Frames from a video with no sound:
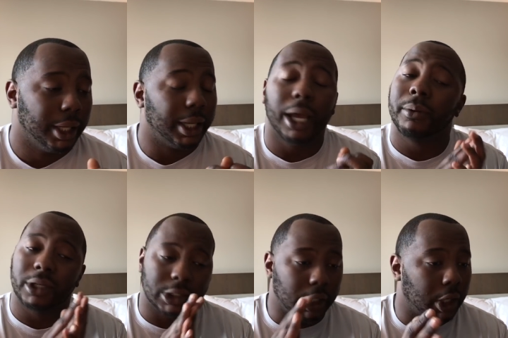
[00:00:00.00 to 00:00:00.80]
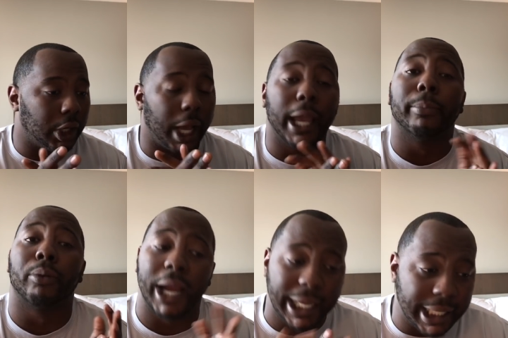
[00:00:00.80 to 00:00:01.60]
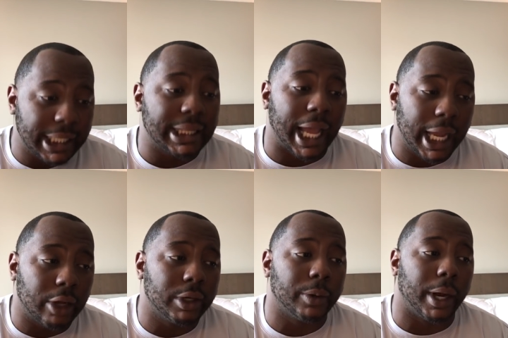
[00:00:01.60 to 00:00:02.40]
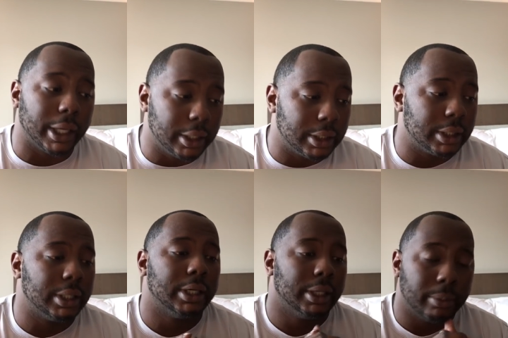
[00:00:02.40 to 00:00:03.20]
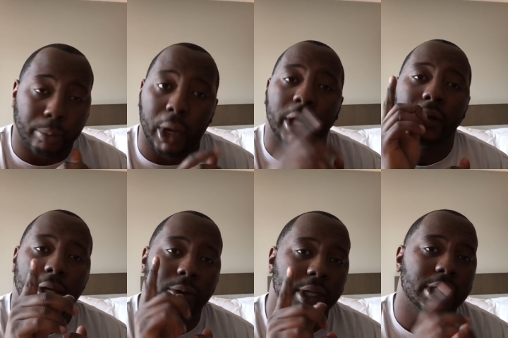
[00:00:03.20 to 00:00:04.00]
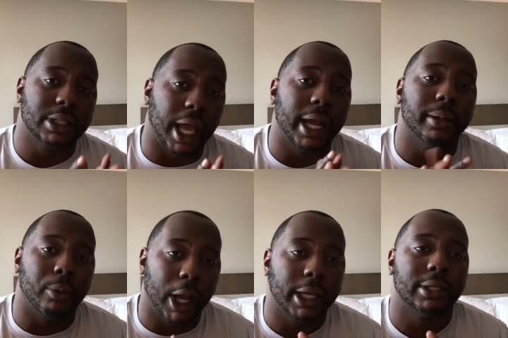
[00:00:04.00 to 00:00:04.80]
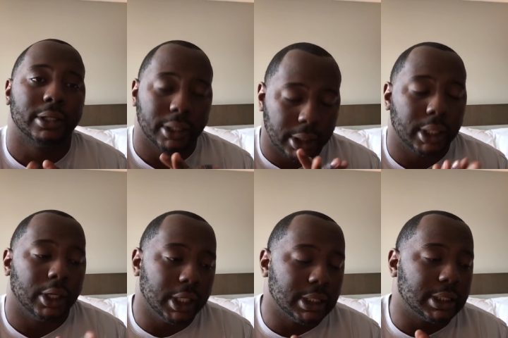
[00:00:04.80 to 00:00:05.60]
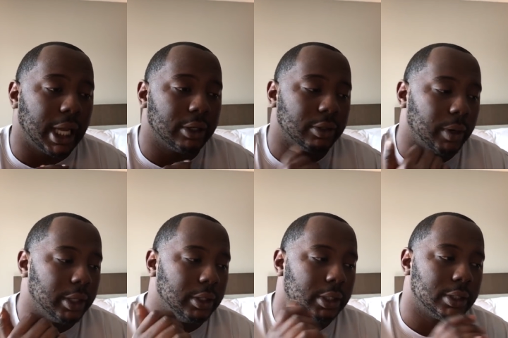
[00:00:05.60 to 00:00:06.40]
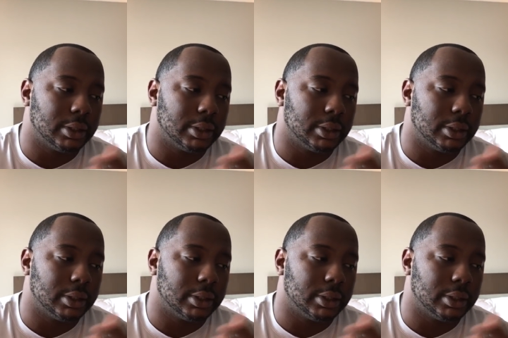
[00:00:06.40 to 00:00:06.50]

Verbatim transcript: That bitch Shaw. Hey, Bray did that thing on there right here. Bray, you did the thing, boy. Did the thing on there right here.